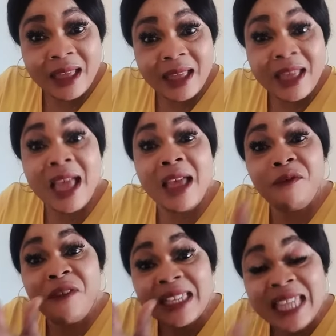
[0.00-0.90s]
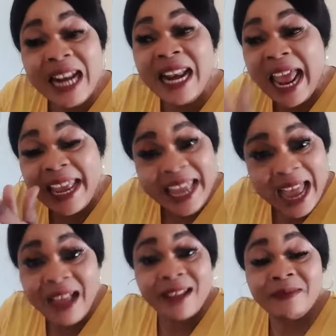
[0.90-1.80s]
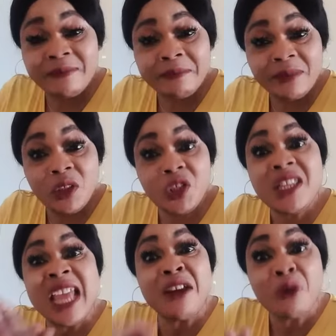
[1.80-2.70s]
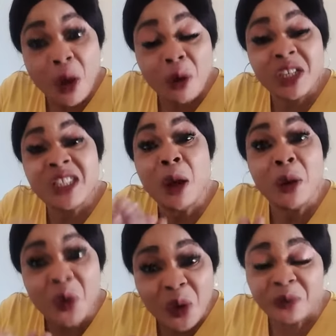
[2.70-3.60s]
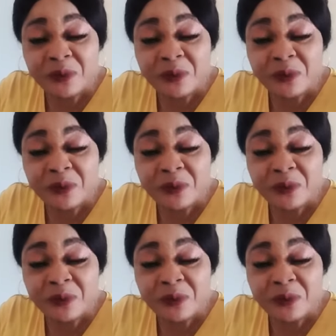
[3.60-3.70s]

Eh, Fasel, like here. She did wrong, she done wrong.